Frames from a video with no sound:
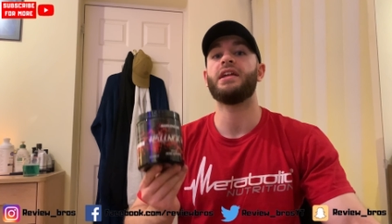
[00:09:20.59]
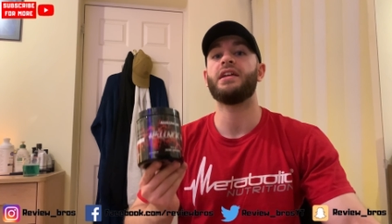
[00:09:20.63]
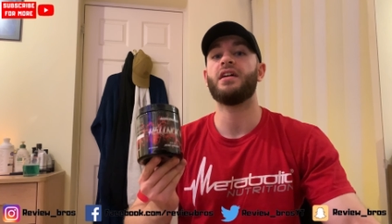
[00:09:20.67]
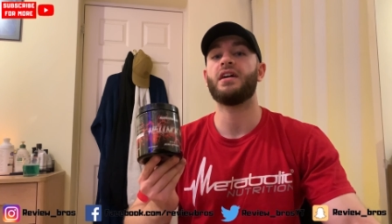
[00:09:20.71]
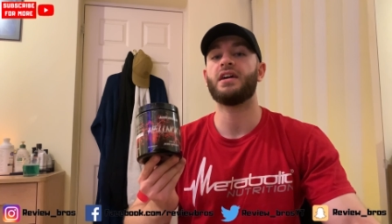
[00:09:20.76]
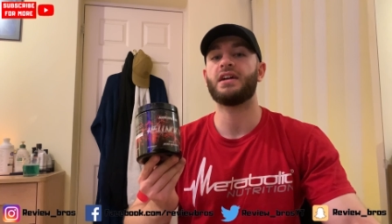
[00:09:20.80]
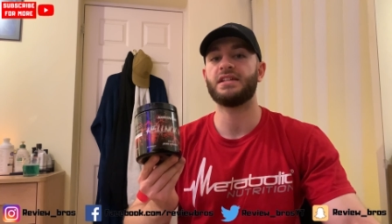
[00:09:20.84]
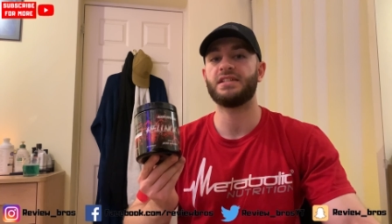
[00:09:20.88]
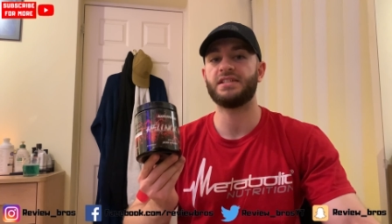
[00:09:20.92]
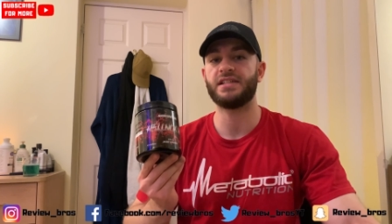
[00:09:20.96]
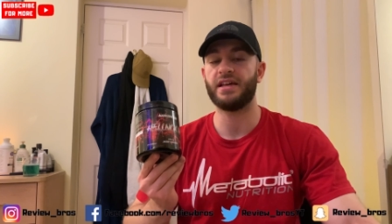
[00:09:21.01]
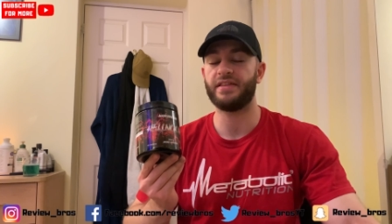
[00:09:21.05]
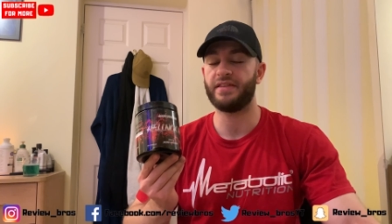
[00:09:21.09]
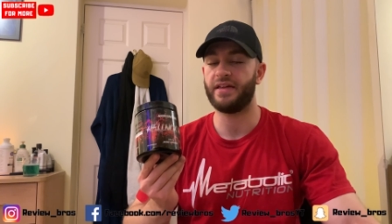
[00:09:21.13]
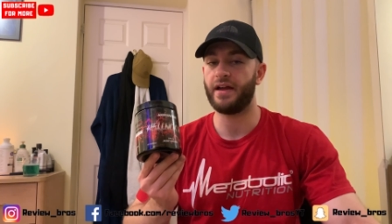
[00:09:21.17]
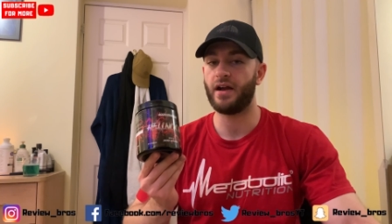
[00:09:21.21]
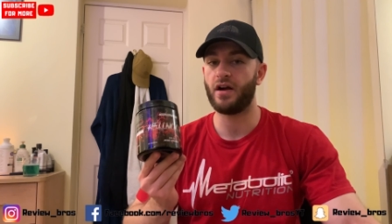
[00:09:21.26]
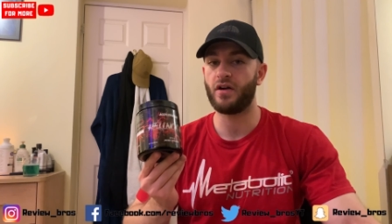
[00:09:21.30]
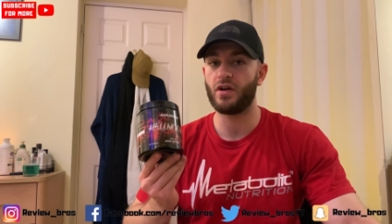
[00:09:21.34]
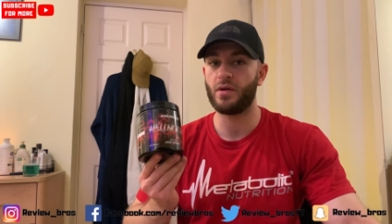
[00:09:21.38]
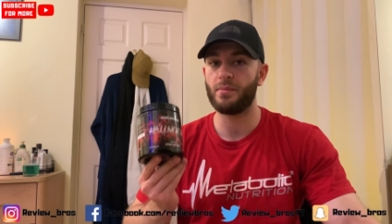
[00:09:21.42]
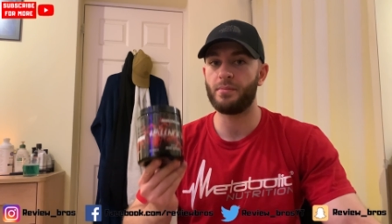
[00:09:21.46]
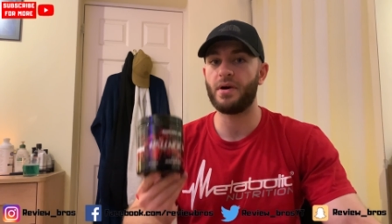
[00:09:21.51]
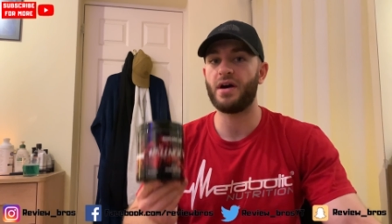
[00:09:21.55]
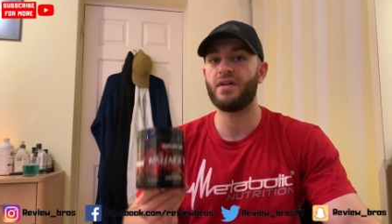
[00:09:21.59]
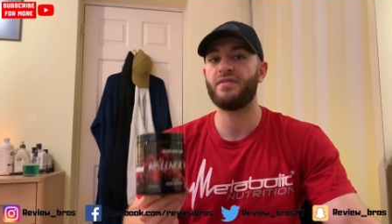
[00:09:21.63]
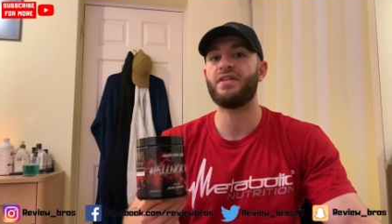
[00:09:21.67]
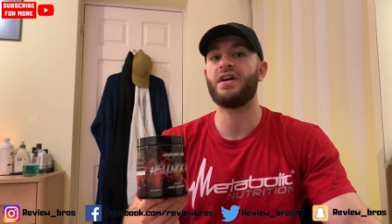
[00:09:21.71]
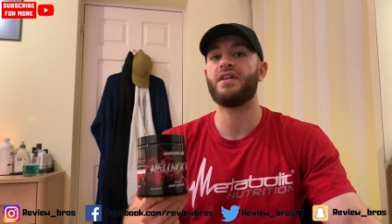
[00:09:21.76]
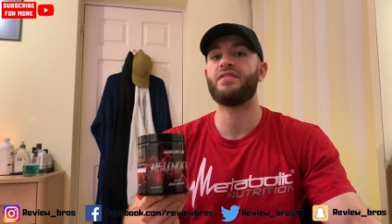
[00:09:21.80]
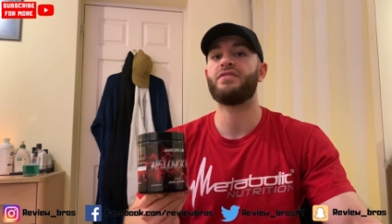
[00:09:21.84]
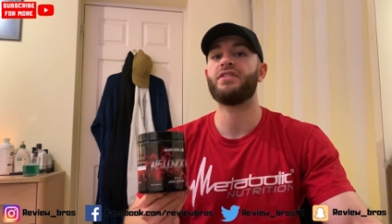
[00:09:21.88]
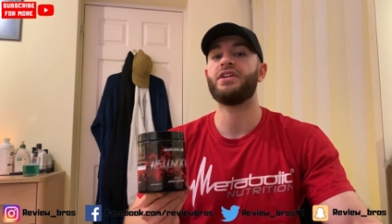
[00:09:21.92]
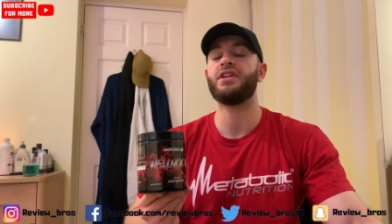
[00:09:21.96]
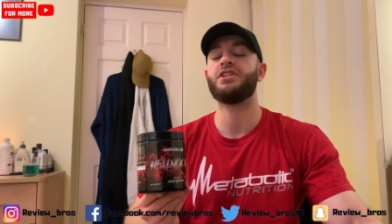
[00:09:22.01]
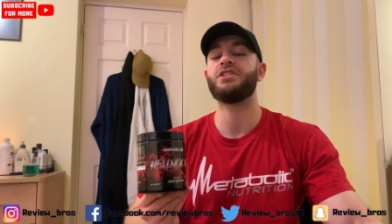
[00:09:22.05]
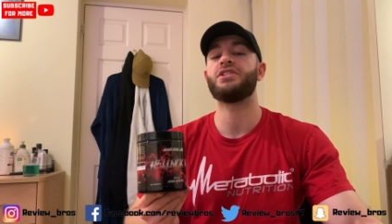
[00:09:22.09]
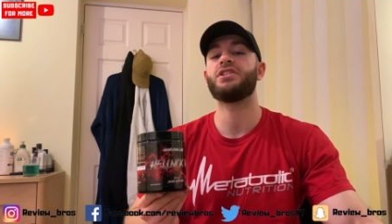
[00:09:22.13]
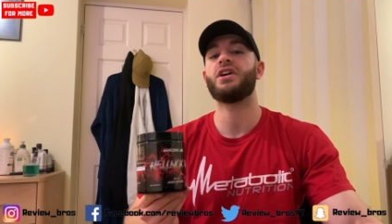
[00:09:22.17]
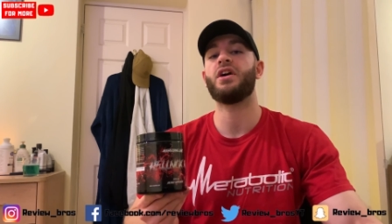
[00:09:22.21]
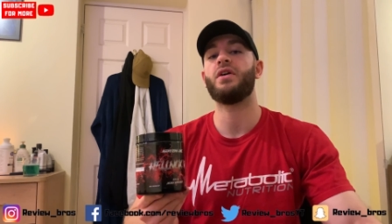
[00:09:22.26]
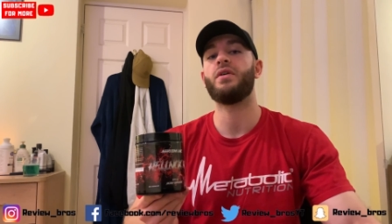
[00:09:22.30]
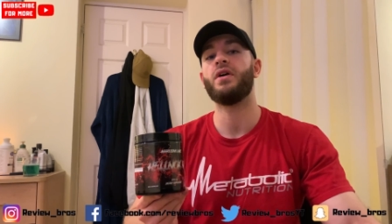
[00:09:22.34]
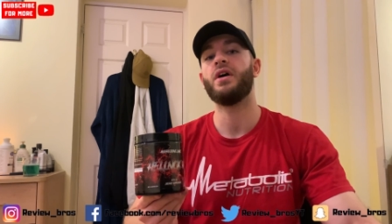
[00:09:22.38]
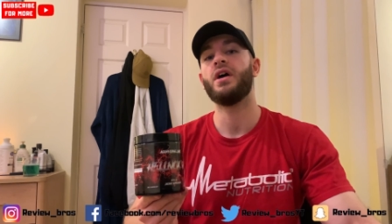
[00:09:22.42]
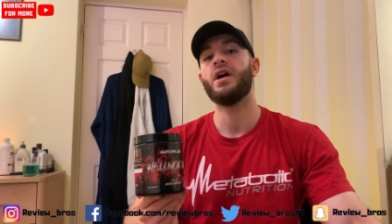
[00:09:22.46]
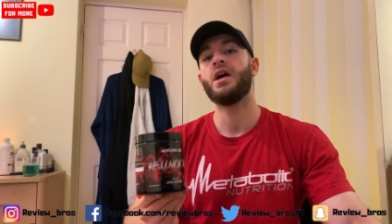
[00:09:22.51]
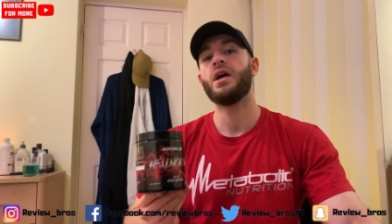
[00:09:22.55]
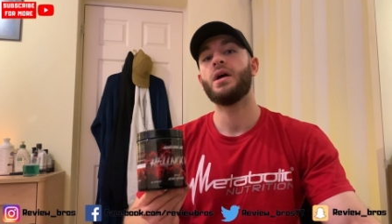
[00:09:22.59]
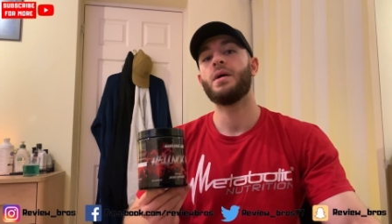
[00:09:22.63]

Like I say, they are above average. So